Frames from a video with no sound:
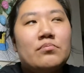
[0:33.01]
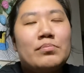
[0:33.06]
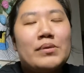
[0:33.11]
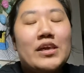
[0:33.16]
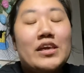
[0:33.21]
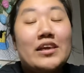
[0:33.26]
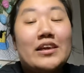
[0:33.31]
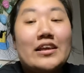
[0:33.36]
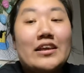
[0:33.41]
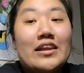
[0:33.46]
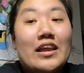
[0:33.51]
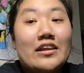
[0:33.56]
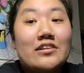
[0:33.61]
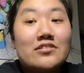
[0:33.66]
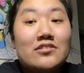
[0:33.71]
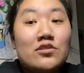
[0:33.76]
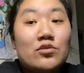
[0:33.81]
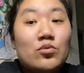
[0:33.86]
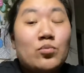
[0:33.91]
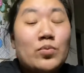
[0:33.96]
being
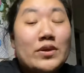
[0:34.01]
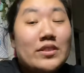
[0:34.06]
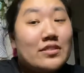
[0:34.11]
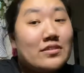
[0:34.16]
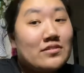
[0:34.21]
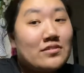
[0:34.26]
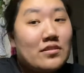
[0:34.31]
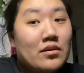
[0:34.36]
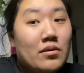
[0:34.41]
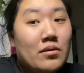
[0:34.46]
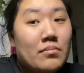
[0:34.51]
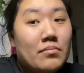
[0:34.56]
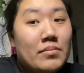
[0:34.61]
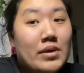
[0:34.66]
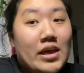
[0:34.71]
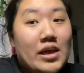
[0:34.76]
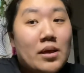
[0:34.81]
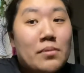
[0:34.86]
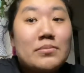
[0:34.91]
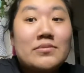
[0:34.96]
connected with some
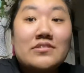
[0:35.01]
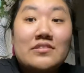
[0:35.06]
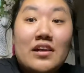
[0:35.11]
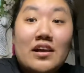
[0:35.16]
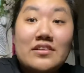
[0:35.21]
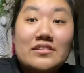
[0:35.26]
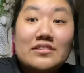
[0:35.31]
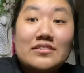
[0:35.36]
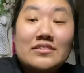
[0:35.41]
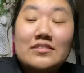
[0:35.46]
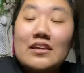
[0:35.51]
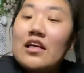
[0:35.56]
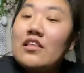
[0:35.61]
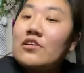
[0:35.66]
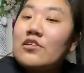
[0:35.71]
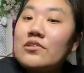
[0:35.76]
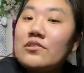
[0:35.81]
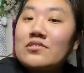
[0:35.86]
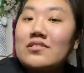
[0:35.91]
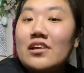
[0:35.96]
Amazon
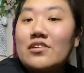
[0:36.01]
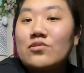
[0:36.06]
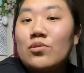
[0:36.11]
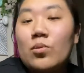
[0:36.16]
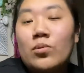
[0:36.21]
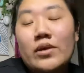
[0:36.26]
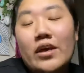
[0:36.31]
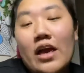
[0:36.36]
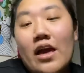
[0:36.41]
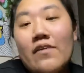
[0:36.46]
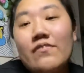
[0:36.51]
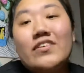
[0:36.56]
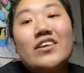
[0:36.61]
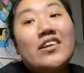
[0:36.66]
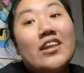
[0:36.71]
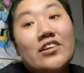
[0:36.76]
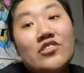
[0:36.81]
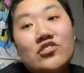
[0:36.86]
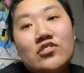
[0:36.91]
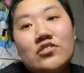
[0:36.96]
sellers, I totally have
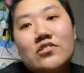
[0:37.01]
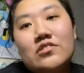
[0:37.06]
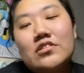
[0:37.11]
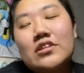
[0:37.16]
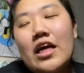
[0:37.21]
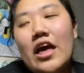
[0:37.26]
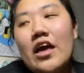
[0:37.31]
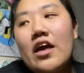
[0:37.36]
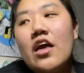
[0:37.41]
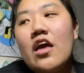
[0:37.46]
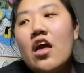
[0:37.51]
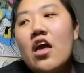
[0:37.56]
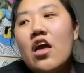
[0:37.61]
connections to that.